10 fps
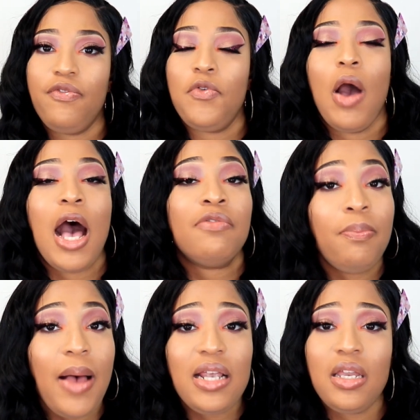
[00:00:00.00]
If you have
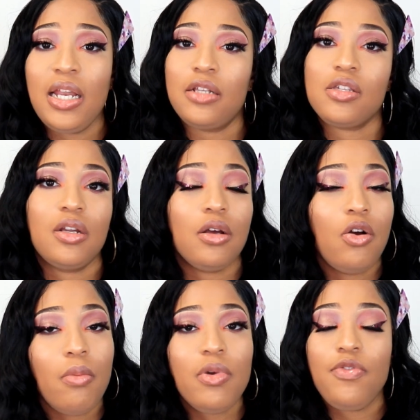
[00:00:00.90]
a partner that's gonna
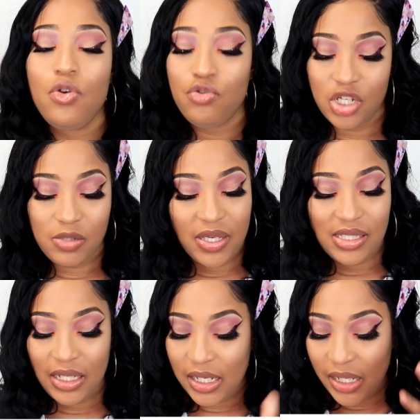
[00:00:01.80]
come with you, just
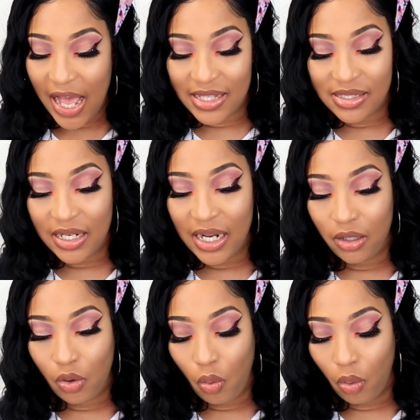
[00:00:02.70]
basically answer
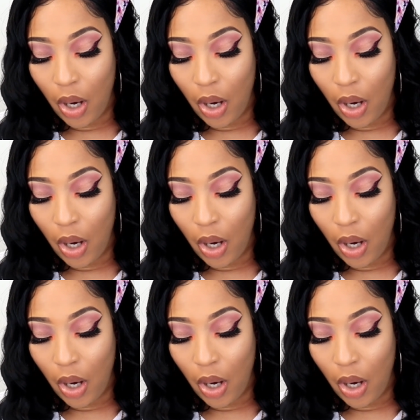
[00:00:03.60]
that